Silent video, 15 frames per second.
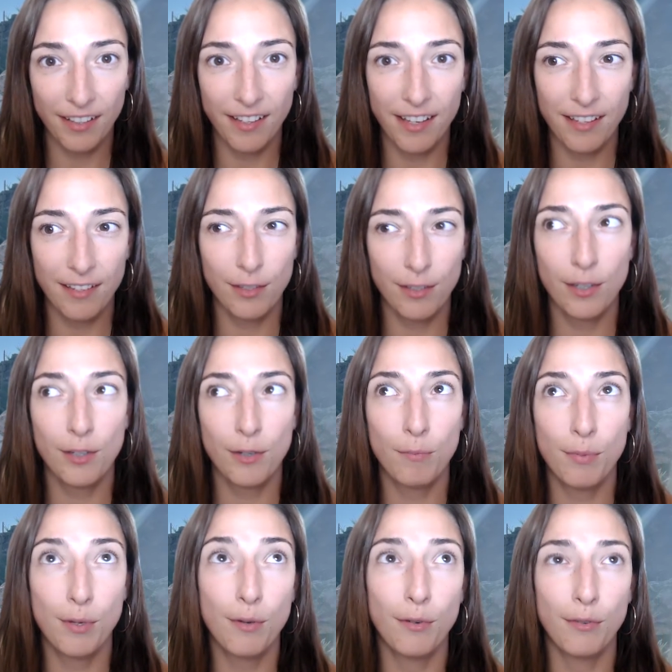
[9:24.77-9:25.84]
like such a
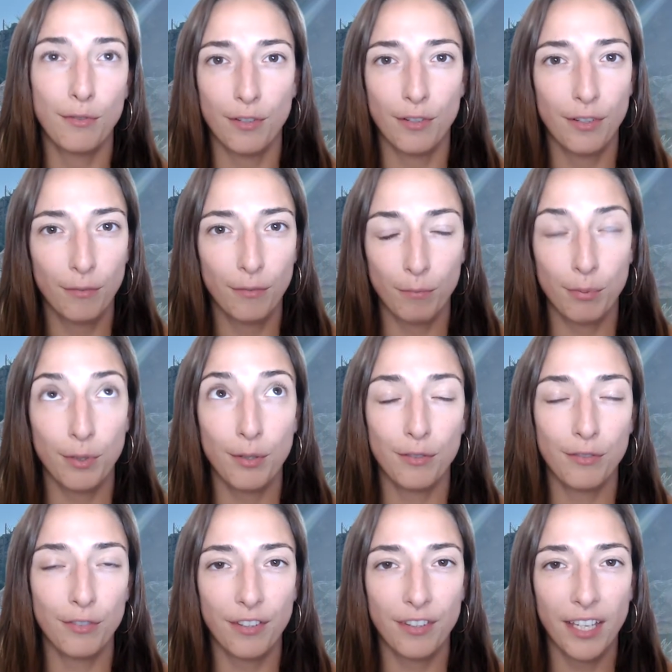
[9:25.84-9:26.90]
beautiful,
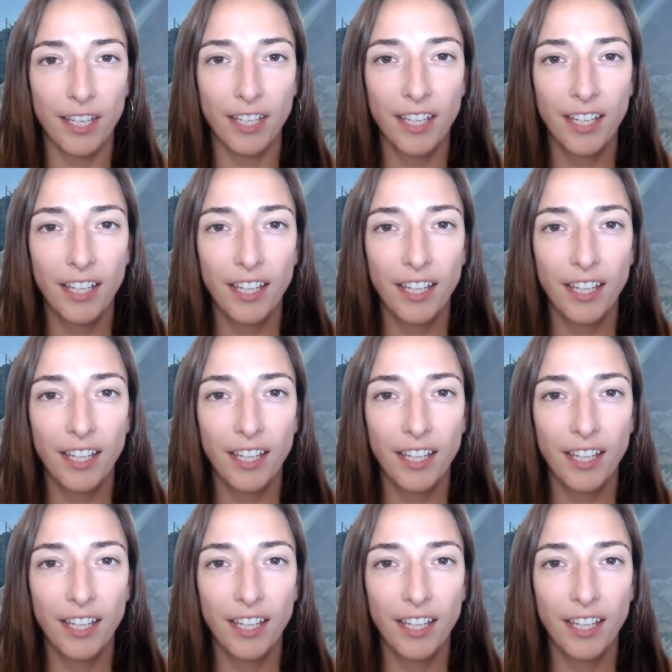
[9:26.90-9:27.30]
beautiful thing.